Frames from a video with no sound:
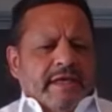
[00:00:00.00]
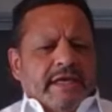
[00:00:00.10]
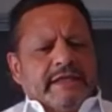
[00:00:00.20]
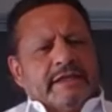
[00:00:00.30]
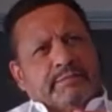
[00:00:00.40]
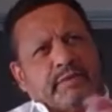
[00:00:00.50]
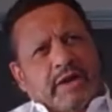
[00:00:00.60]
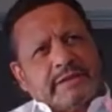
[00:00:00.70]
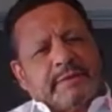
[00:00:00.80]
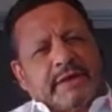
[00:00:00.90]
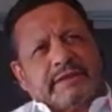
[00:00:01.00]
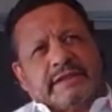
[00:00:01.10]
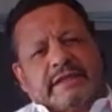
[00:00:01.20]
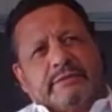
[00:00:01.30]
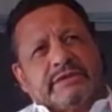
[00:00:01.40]
And in the prospecting
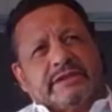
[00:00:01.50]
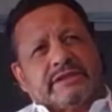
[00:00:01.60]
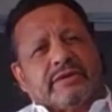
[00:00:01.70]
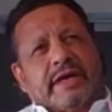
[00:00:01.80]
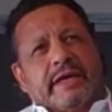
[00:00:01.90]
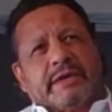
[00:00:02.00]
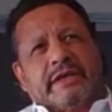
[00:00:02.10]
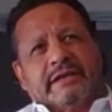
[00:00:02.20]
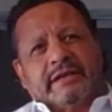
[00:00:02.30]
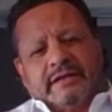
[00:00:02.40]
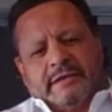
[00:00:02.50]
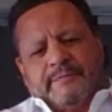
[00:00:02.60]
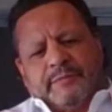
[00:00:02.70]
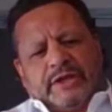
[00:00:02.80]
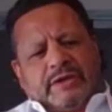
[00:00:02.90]
that he was describing,
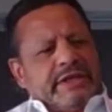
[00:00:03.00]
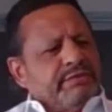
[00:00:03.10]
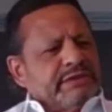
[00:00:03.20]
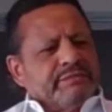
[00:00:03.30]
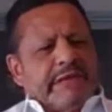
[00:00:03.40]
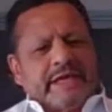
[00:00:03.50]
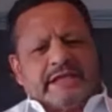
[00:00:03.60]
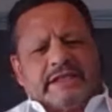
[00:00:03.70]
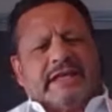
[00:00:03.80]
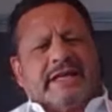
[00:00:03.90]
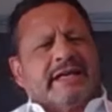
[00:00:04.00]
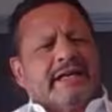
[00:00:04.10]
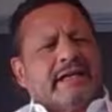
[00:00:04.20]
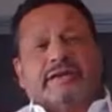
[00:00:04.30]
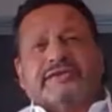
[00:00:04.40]
he was managing,
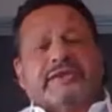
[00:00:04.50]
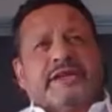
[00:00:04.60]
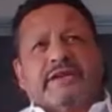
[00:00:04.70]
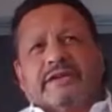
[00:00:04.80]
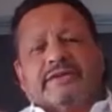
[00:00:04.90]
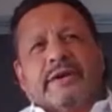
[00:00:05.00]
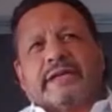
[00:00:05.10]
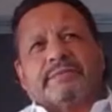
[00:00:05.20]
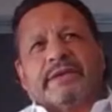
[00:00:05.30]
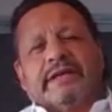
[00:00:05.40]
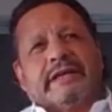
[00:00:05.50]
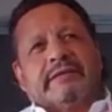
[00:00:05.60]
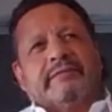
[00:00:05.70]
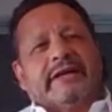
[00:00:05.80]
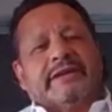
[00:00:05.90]
I don't know, Stan, you can correct me.
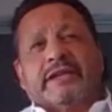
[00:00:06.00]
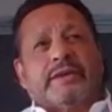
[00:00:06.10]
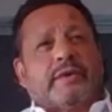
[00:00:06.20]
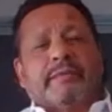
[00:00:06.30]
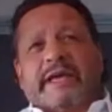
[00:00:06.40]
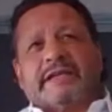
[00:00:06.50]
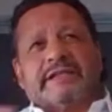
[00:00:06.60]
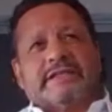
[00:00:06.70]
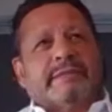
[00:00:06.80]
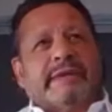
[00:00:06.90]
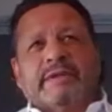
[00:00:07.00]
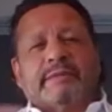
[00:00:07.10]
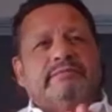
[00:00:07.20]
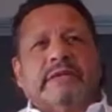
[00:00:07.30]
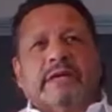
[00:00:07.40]
I think you were managing
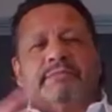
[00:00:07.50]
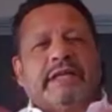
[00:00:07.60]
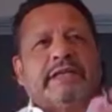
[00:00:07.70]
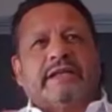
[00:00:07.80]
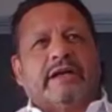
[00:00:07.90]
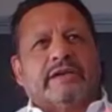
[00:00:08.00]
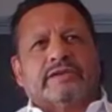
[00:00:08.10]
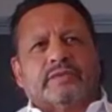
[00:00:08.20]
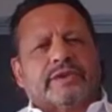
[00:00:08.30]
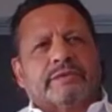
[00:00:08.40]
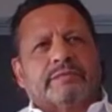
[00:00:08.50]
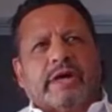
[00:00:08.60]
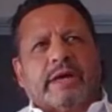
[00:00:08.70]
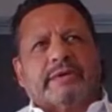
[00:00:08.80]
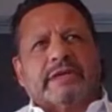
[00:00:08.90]
maybe $1 billion worth of
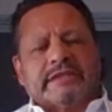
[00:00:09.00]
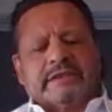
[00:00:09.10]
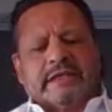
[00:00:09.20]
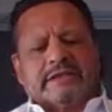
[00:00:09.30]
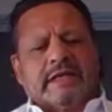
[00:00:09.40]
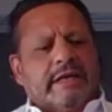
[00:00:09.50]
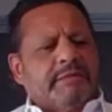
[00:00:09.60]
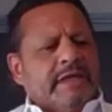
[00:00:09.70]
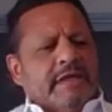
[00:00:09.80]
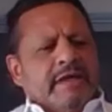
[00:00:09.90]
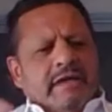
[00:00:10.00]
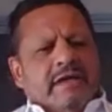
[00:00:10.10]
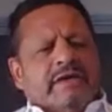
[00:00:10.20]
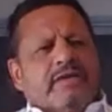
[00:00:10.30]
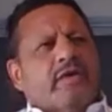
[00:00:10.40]
properties at that time
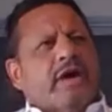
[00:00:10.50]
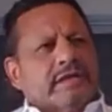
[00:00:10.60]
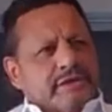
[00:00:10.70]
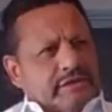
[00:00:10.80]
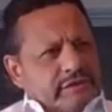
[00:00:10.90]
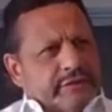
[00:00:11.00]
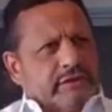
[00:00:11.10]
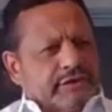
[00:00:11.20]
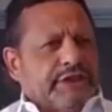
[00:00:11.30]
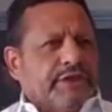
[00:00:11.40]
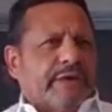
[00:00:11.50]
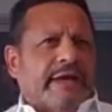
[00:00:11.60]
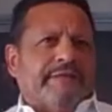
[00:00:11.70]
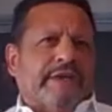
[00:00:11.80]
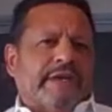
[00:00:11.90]
across several
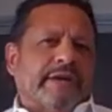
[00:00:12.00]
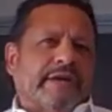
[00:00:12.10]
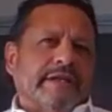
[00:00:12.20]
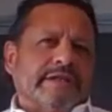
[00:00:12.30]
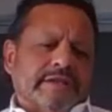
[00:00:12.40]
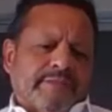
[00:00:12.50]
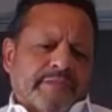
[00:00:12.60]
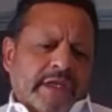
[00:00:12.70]
geographic areas.